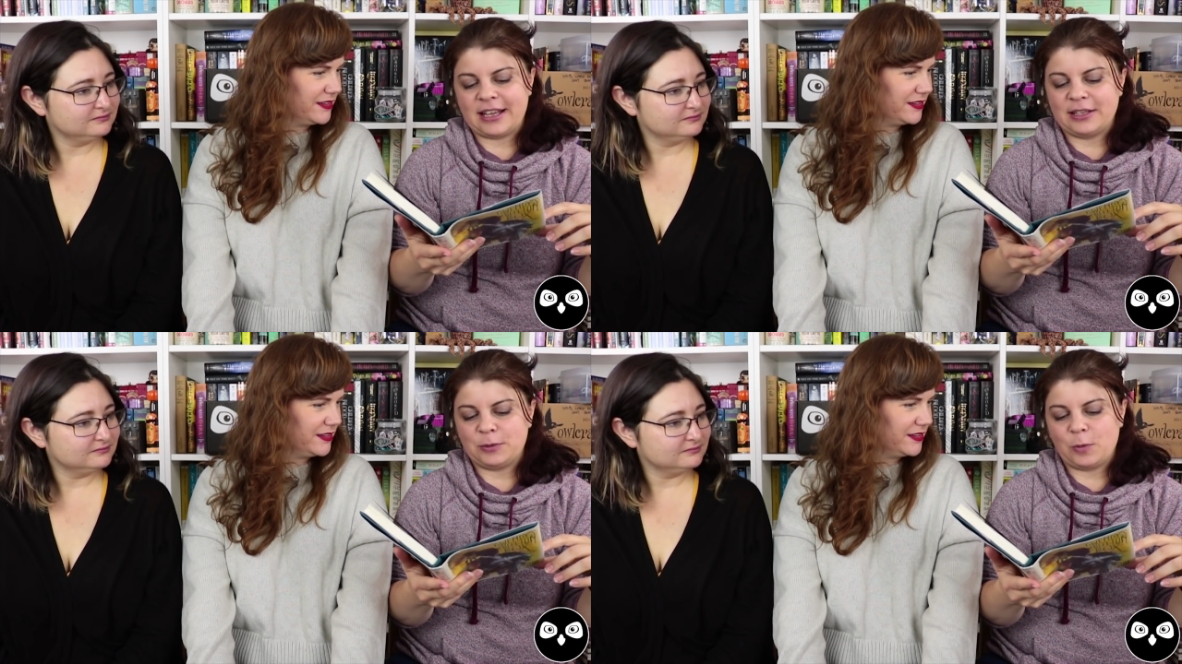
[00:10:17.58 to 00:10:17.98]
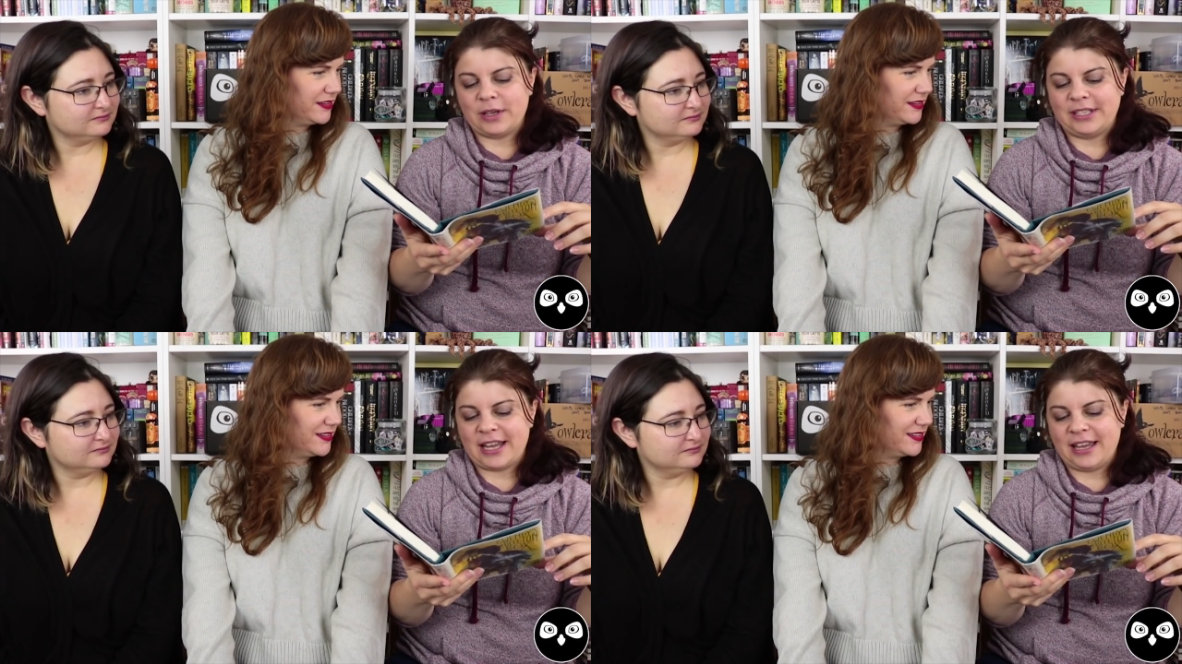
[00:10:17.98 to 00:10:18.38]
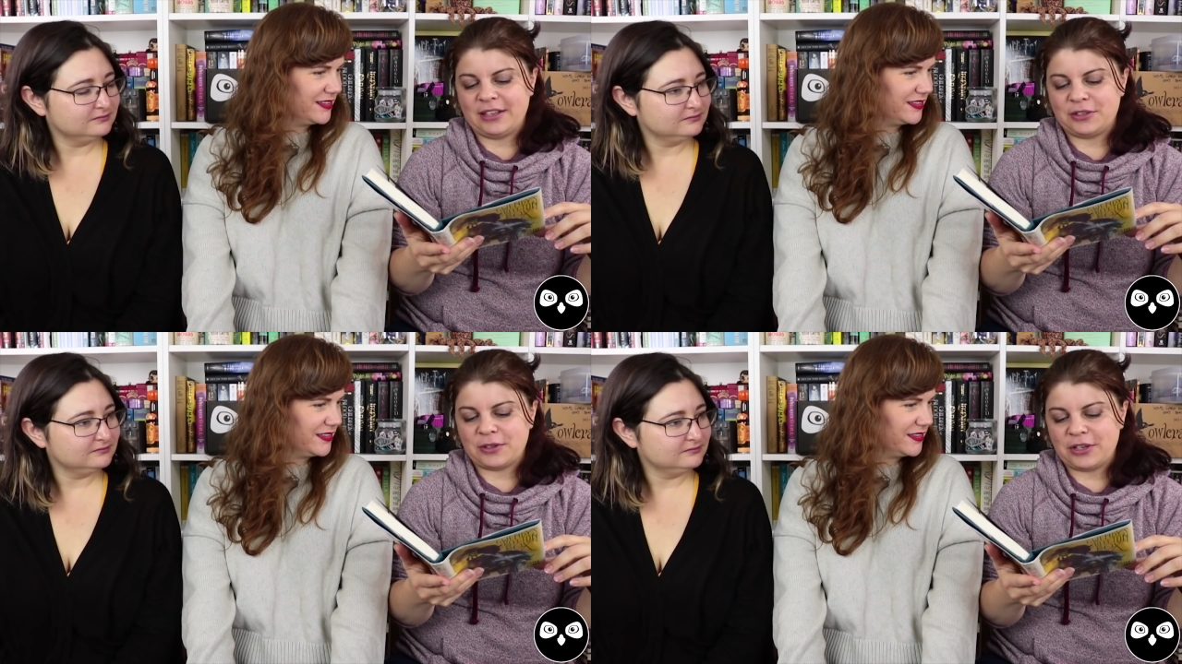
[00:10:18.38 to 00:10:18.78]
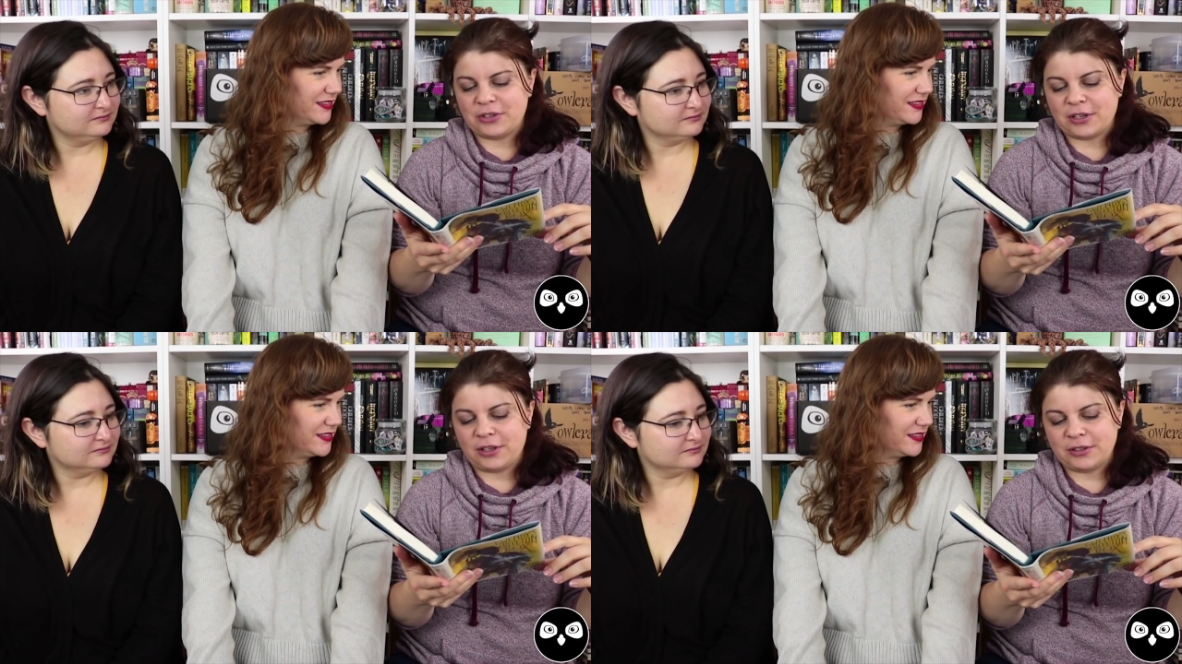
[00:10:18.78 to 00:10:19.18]
Speaker 1: says, one day a
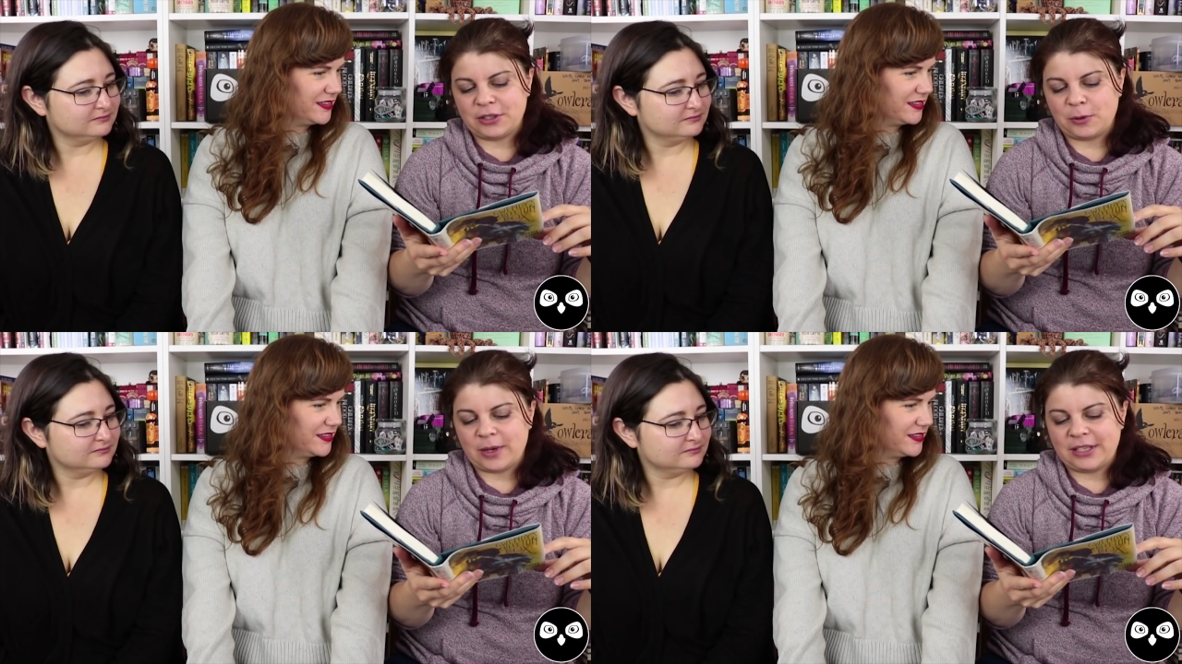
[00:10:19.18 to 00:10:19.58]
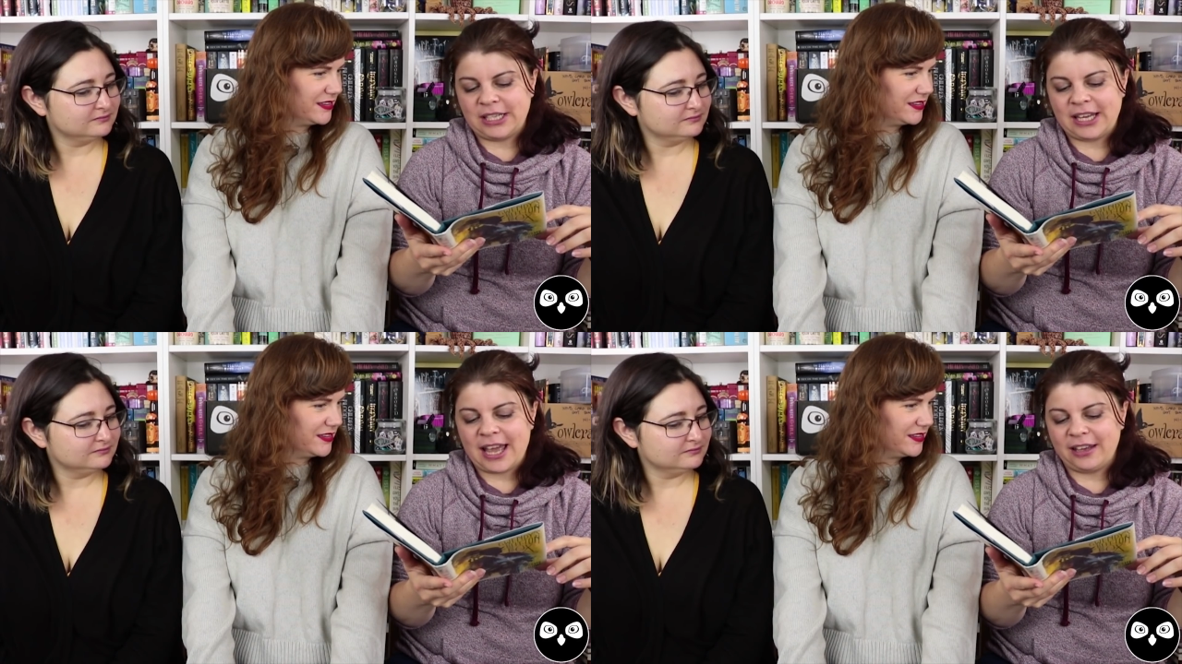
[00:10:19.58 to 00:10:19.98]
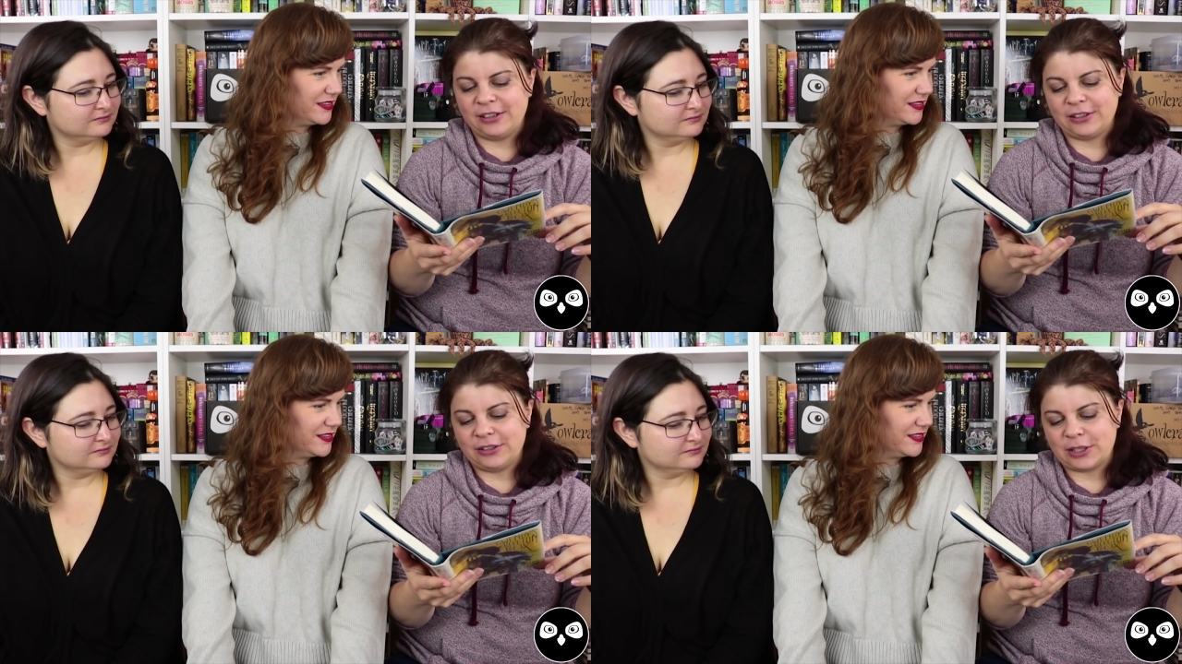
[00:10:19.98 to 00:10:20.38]
stranger calls to Gwendy, "Hey girl,